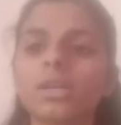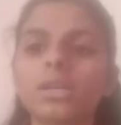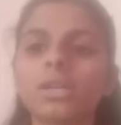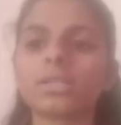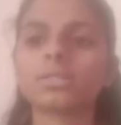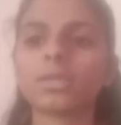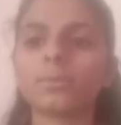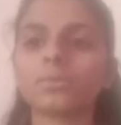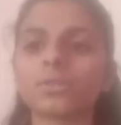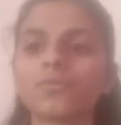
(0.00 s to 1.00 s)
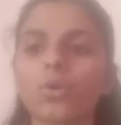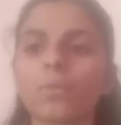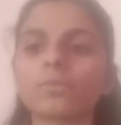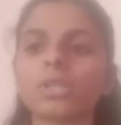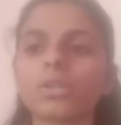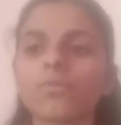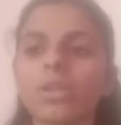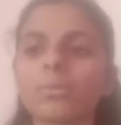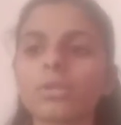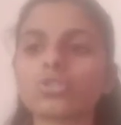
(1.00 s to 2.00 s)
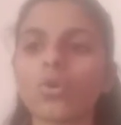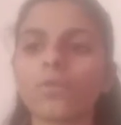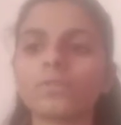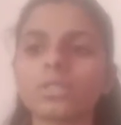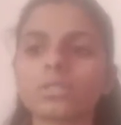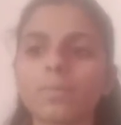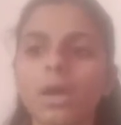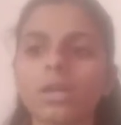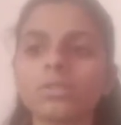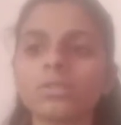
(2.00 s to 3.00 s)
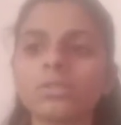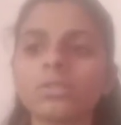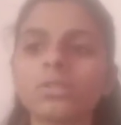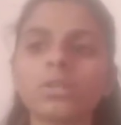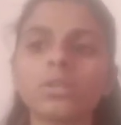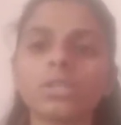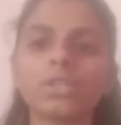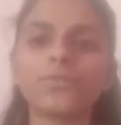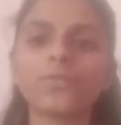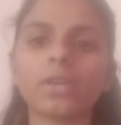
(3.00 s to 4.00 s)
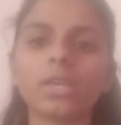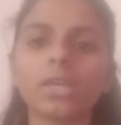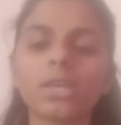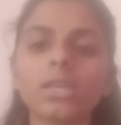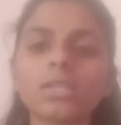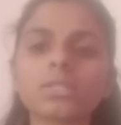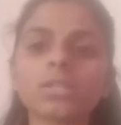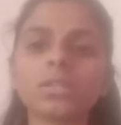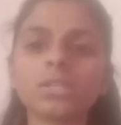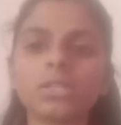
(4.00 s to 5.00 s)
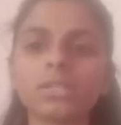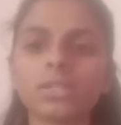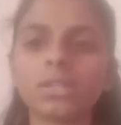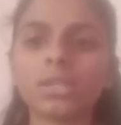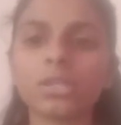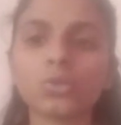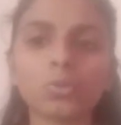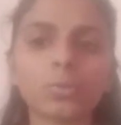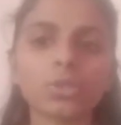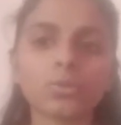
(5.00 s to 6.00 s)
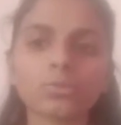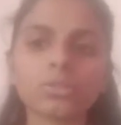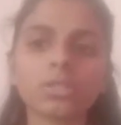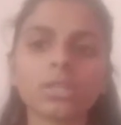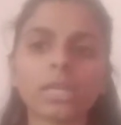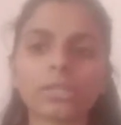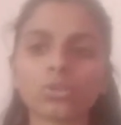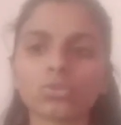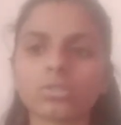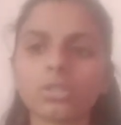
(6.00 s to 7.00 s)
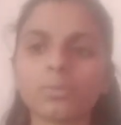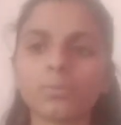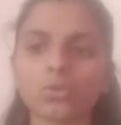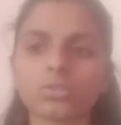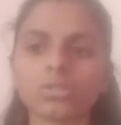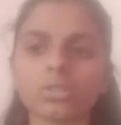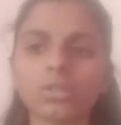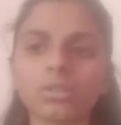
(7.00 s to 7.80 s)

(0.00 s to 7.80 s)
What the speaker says: exempt from the requirements of this part if A is the intended to be used in a diagnostic procedure